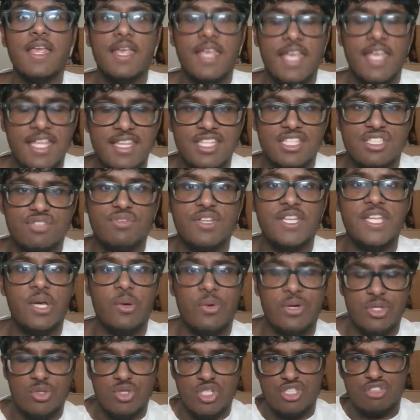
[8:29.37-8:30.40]
in this video,
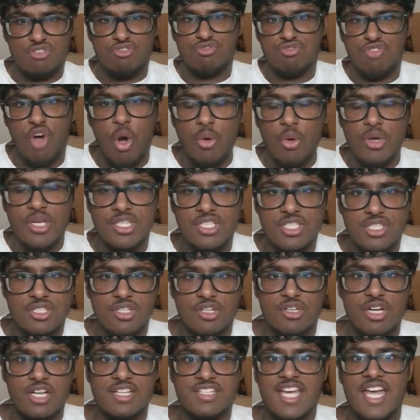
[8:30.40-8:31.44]
and you just focused
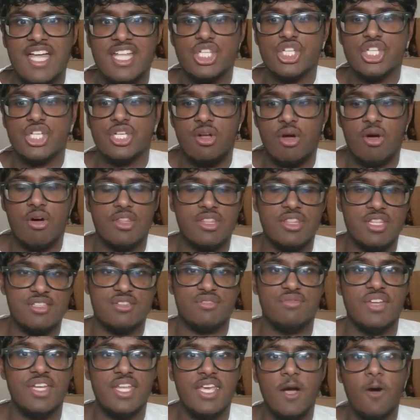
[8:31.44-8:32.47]
your attention on this
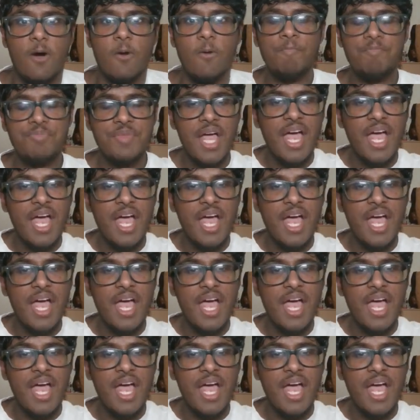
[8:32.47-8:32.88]
video,